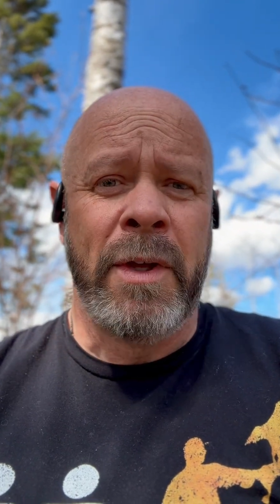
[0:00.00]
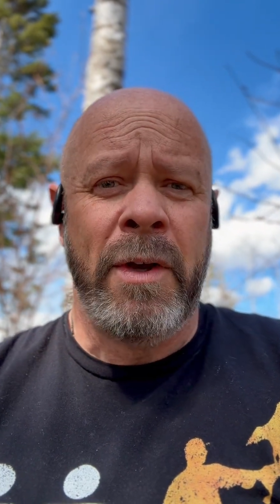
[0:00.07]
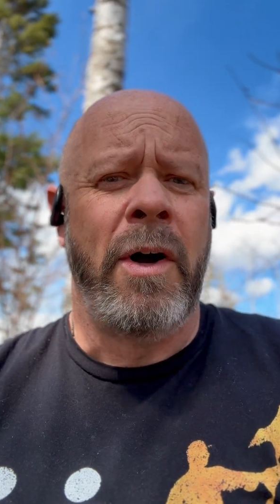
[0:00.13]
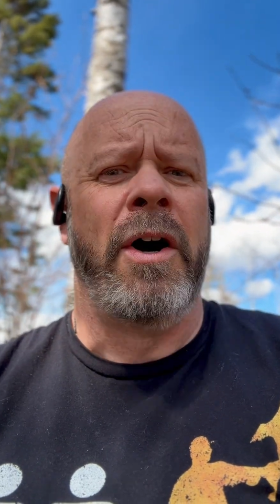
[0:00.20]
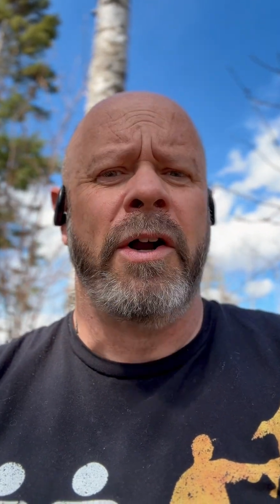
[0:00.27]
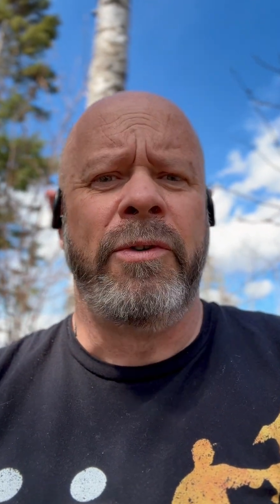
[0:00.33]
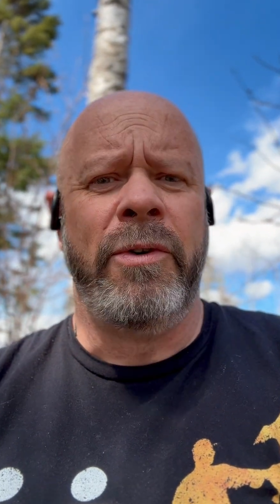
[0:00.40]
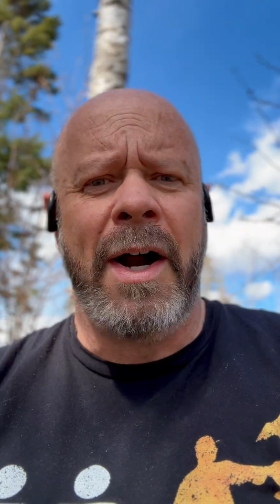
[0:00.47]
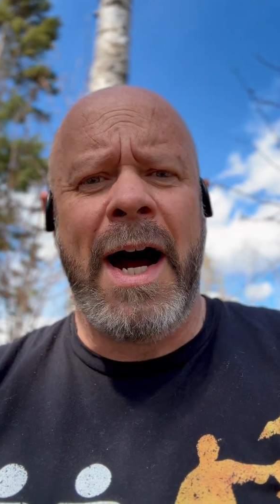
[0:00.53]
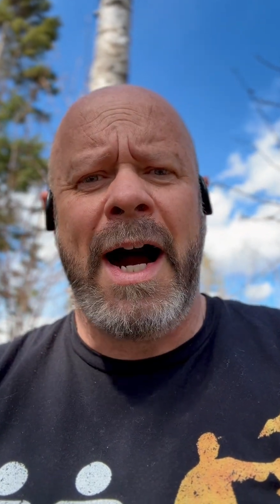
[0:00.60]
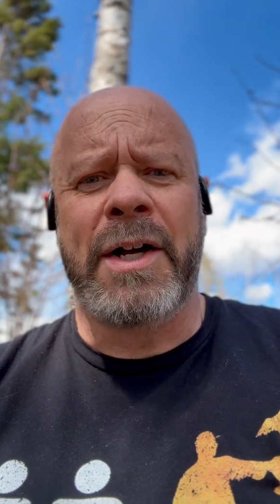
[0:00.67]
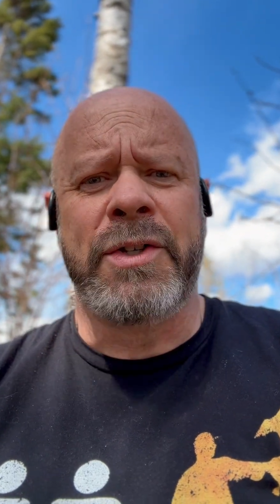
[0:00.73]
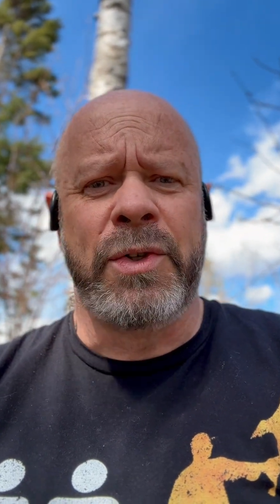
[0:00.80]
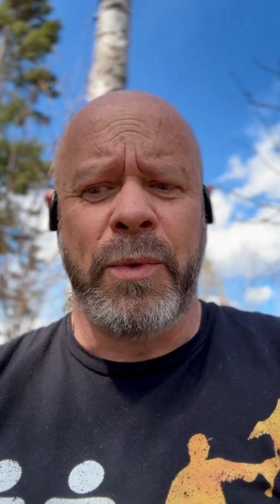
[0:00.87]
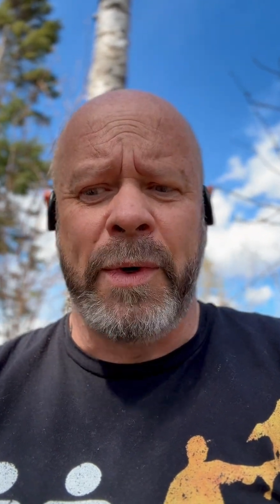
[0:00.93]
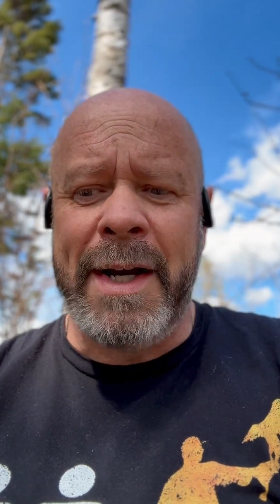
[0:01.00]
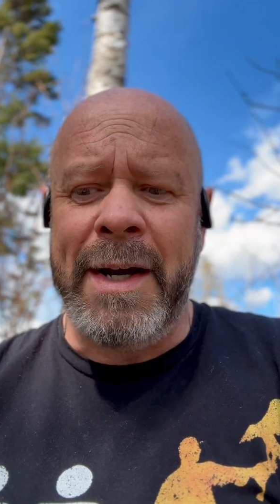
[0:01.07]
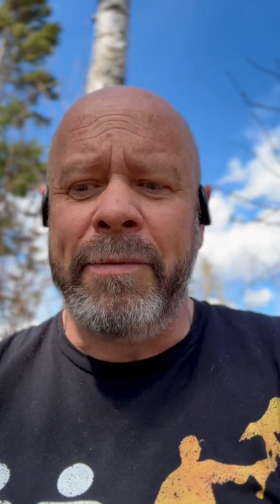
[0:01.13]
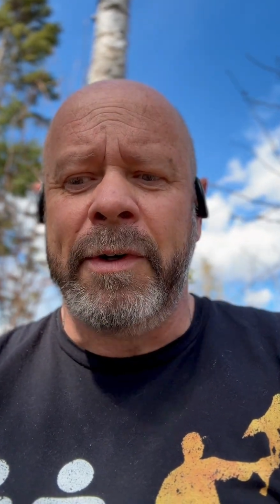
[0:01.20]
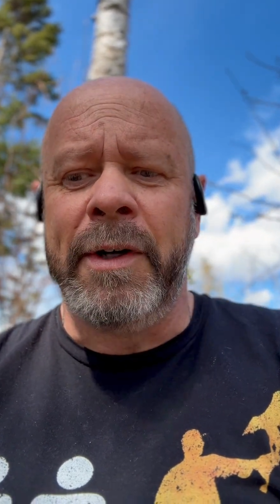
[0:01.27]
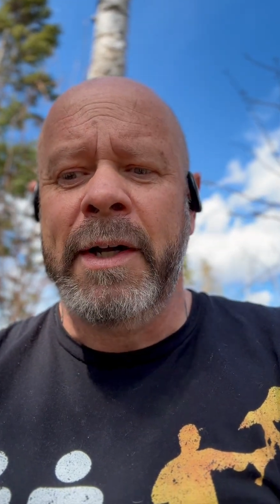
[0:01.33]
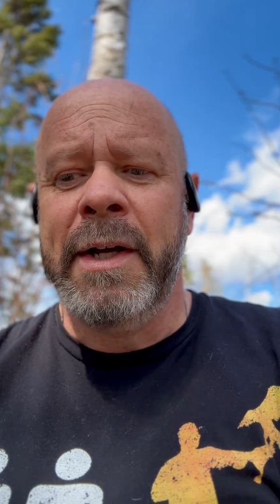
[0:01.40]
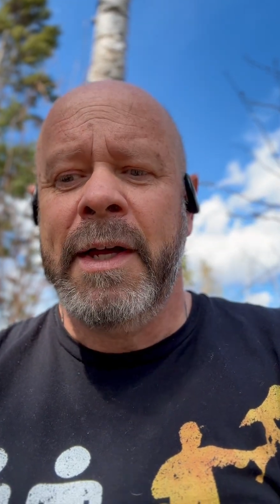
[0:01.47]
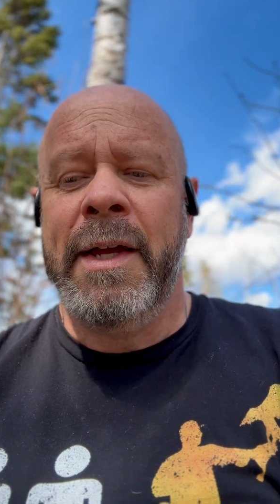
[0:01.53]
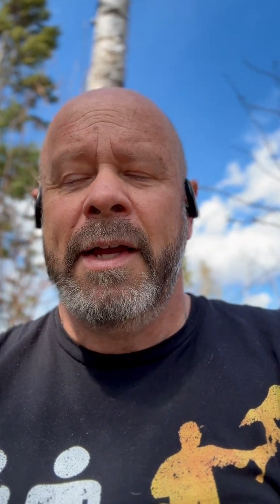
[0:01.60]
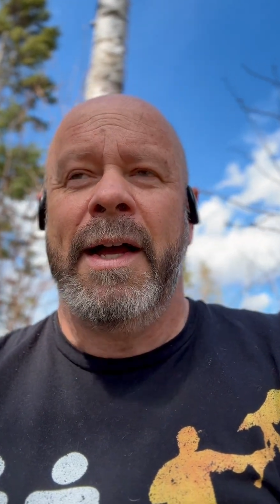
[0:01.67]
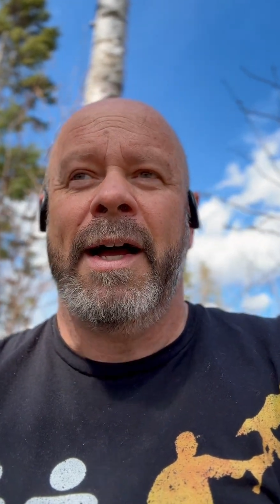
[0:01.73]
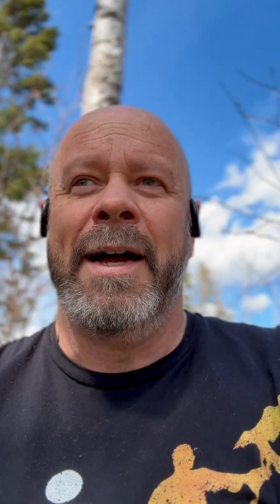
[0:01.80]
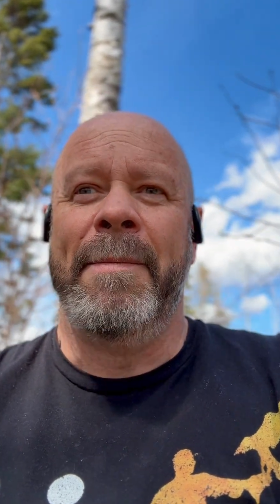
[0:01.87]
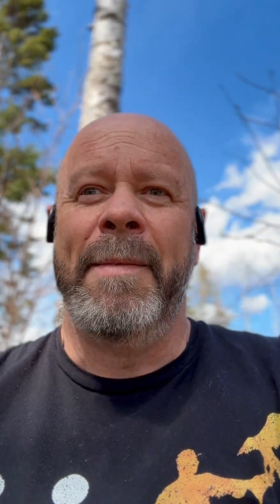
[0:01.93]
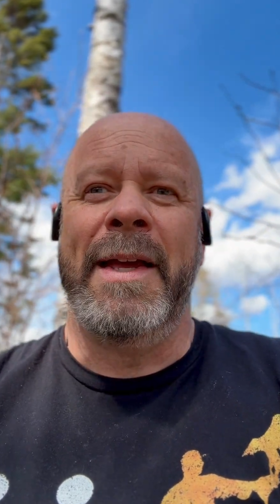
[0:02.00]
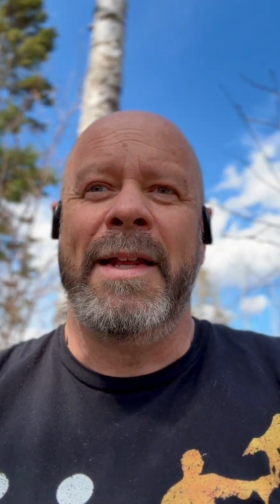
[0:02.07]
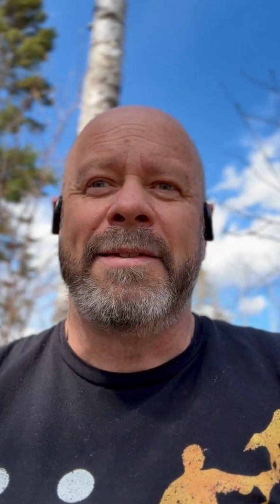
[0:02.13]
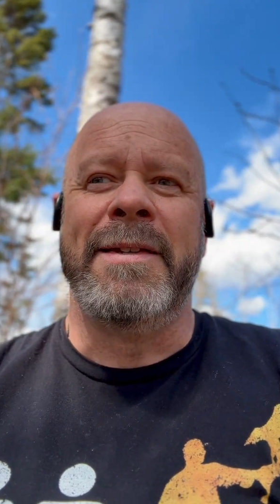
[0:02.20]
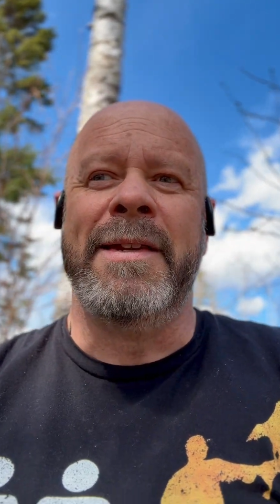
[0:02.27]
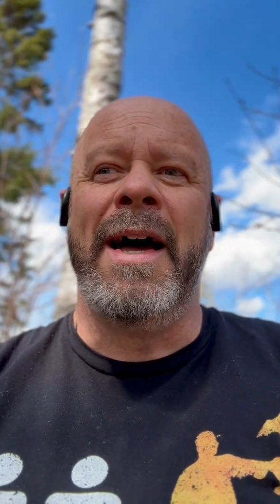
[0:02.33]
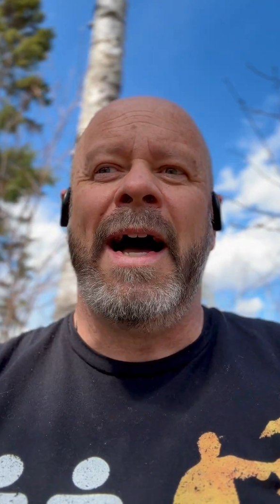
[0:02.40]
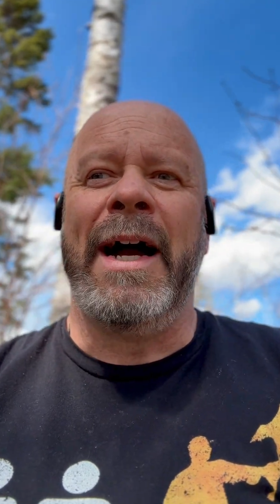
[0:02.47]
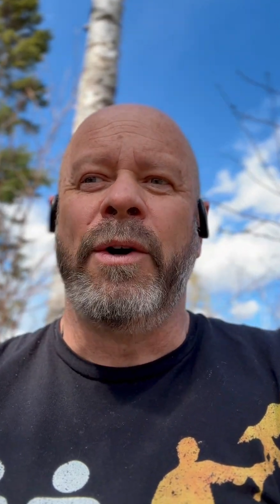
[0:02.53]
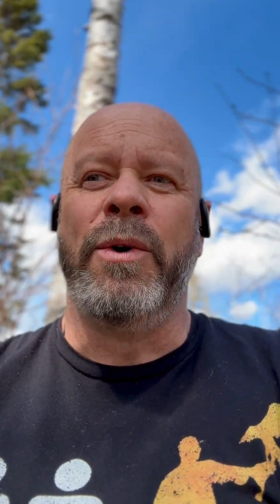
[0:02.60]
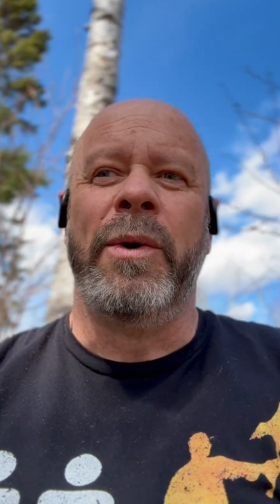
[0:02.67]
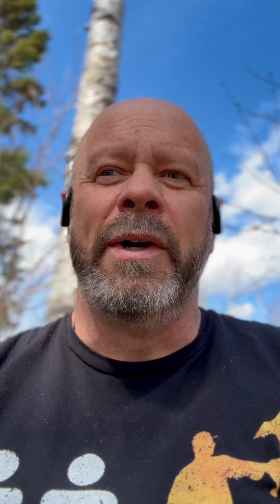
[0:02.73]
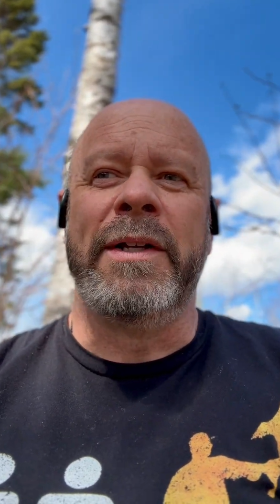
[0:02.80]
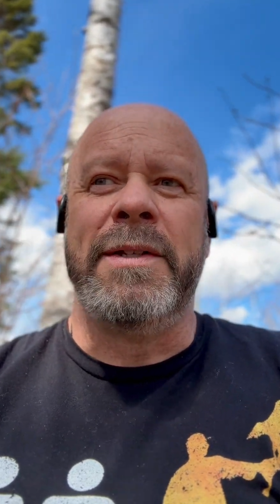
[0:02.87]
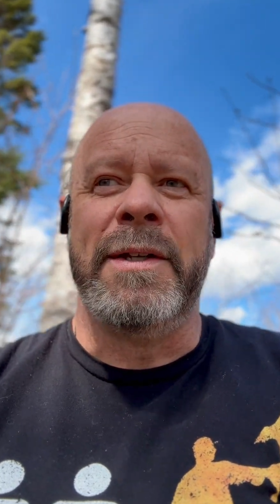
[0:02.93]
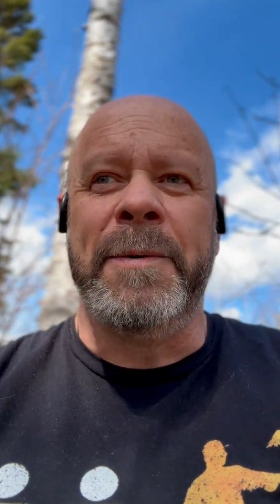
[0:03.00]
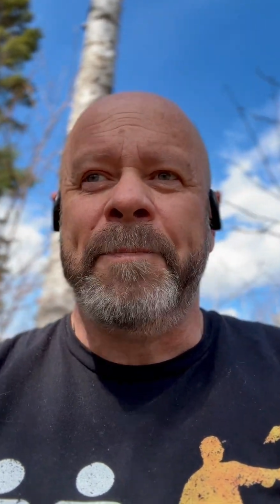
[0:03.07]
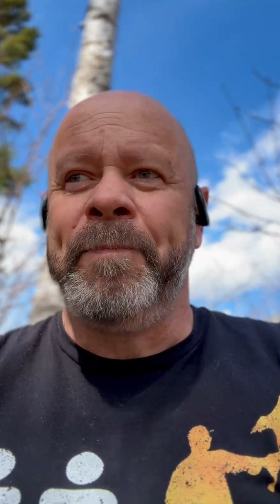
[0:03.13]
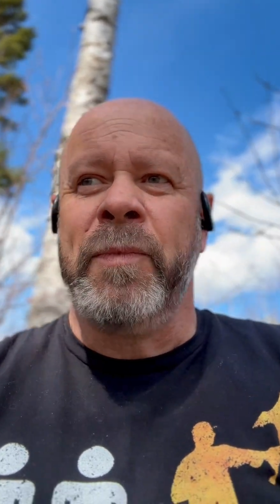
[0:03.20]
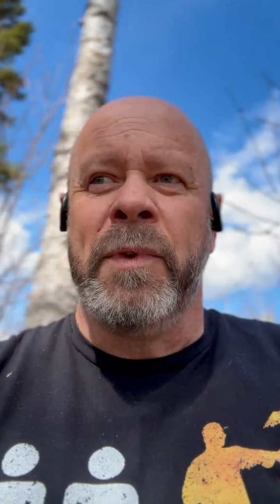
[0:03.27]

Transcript: on rocks or whatever, it's not going to,